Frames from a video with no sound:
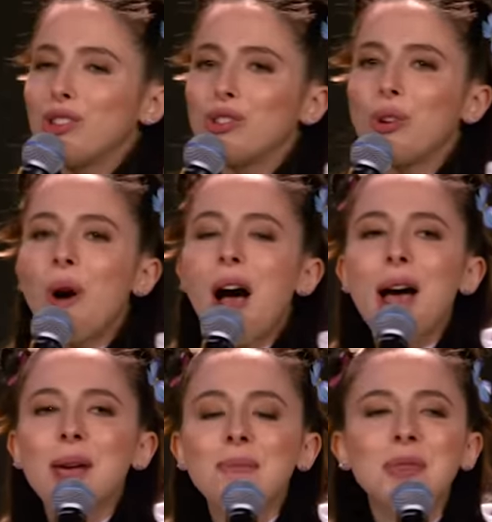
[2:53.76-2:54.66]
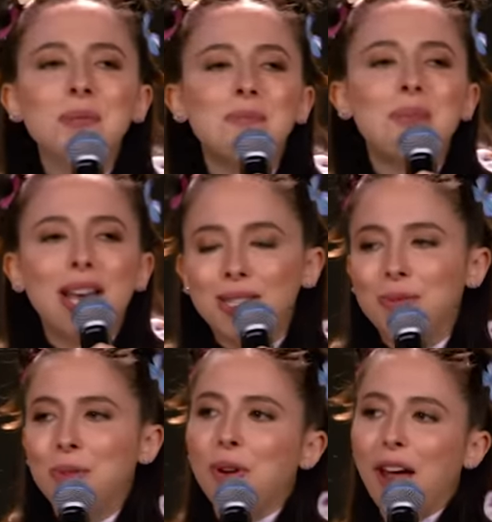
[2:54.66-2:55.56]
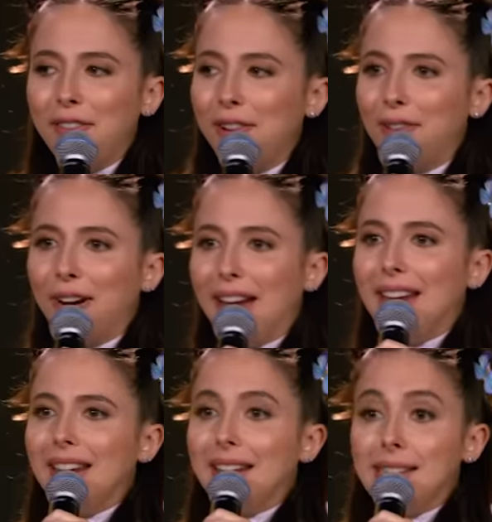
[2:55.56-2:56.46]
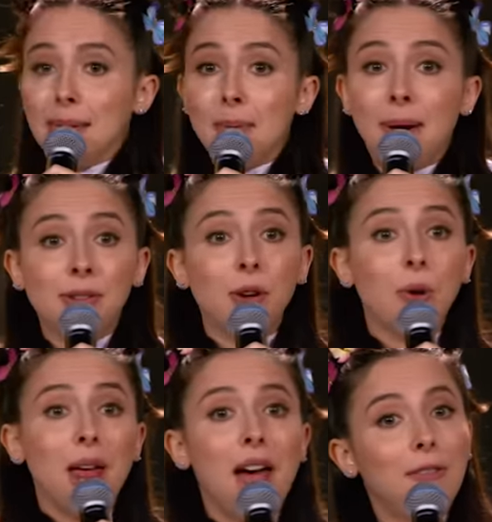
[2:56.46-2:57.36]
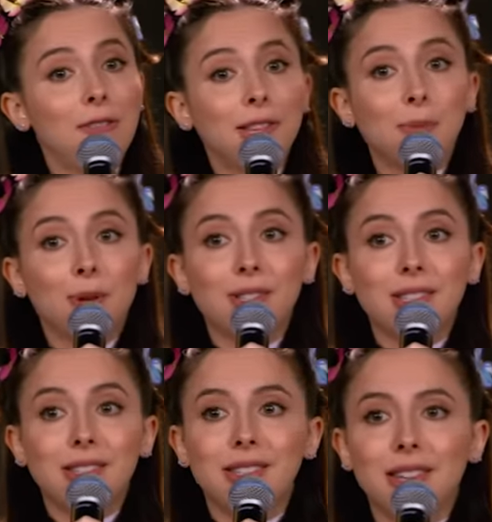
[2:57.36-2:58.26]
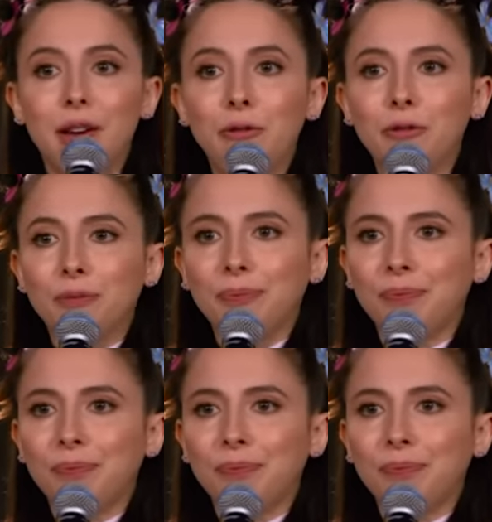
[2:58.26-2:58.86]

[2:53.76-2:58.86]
So I'm in the best mood ever, right? Because I'm about to own half this person's stuff.